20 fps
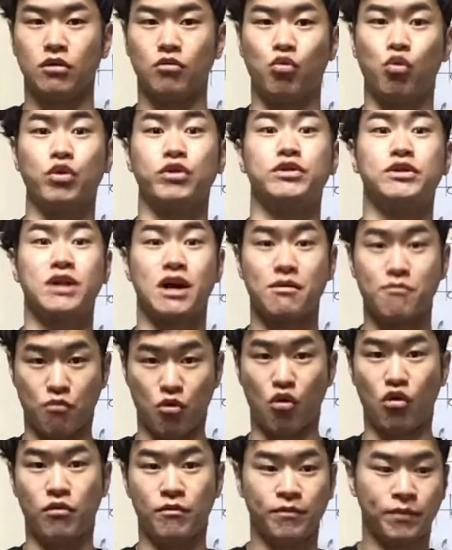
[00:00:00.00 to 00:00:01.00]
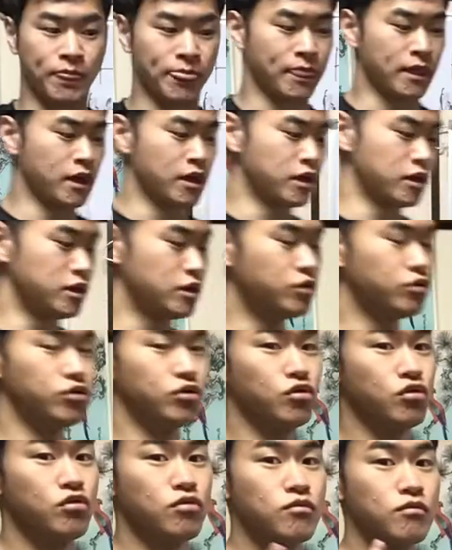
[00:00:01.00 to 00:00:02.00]
For example, if
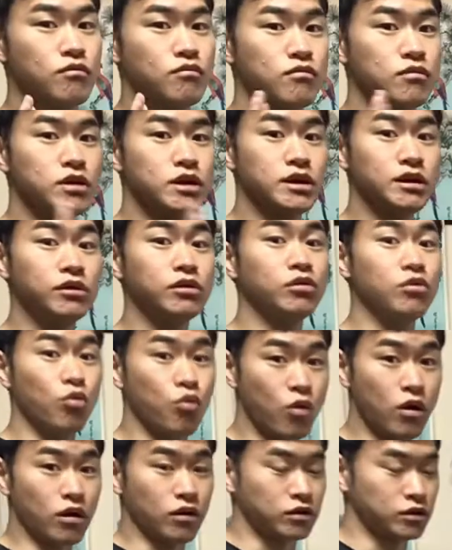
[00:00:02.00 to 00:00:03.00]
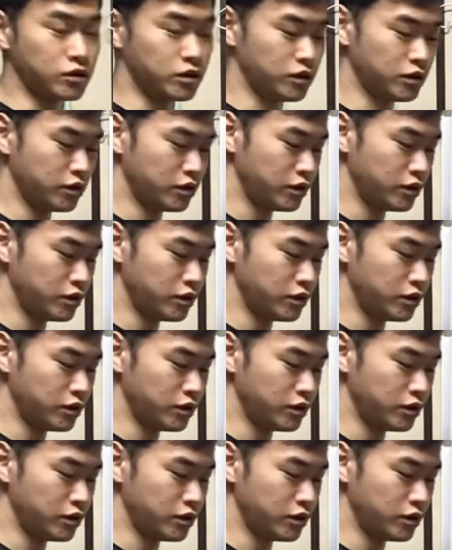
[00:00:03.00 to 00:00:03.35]
you walk